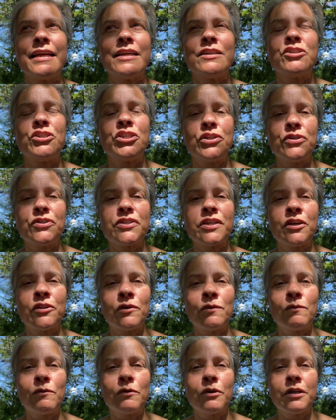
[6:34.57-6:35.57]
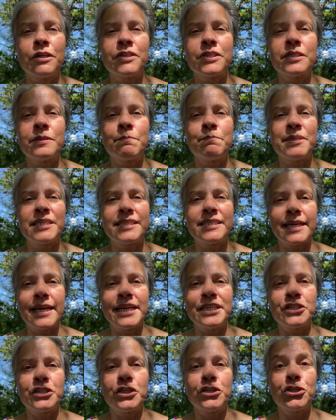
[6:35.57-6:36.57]
choose other words
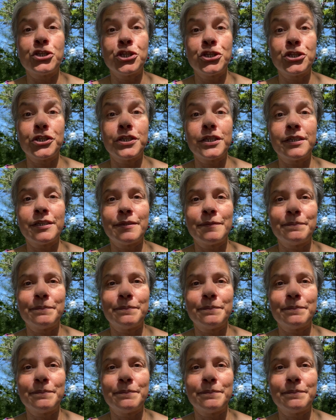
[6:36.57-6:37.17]
besides should.